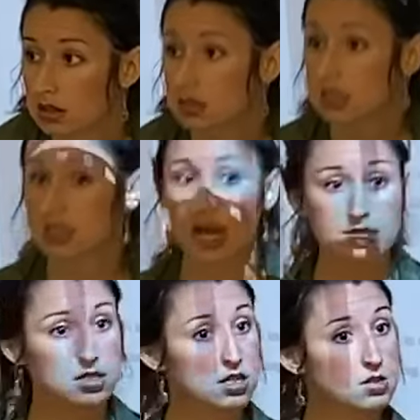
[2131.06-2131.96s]
Does
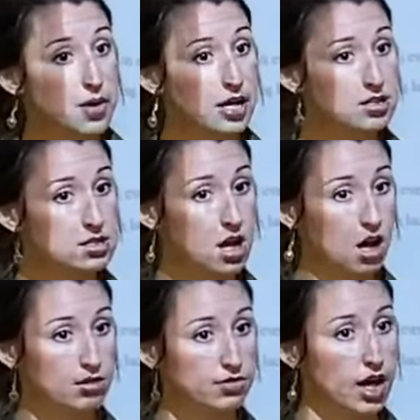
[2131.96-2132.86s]
that sentence by
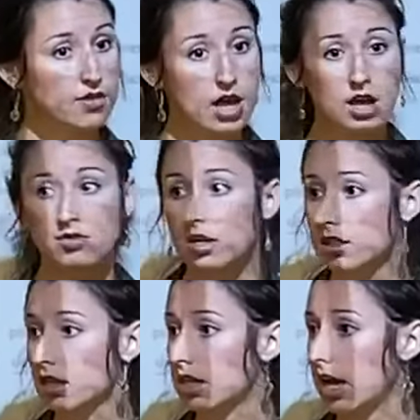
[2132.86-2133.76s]
itself have
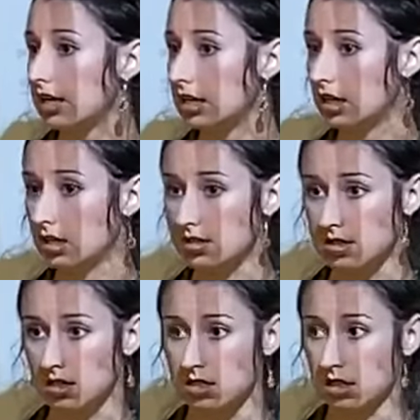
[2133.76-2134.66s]
everything that I need in a
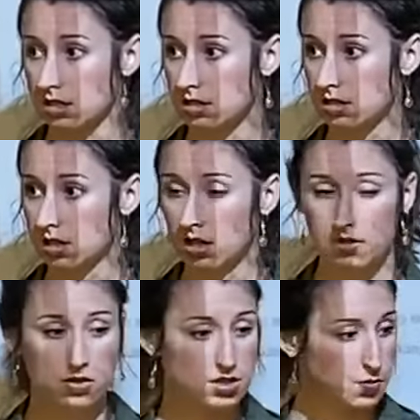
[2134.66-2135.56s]
sentence?
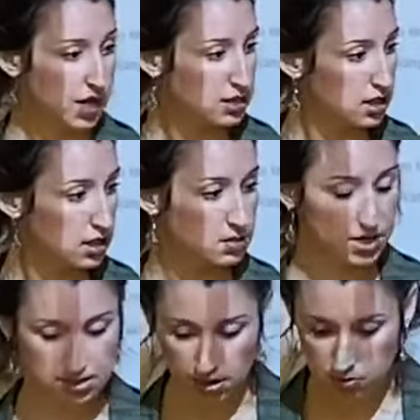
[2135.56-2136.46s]
This painting is my
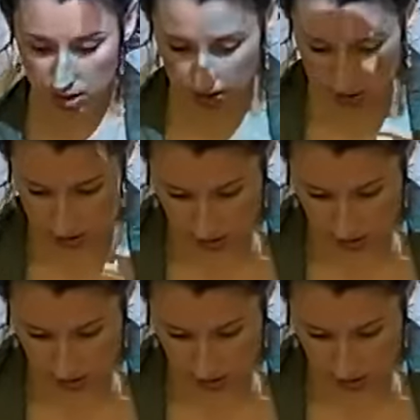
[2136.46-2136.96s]
subject,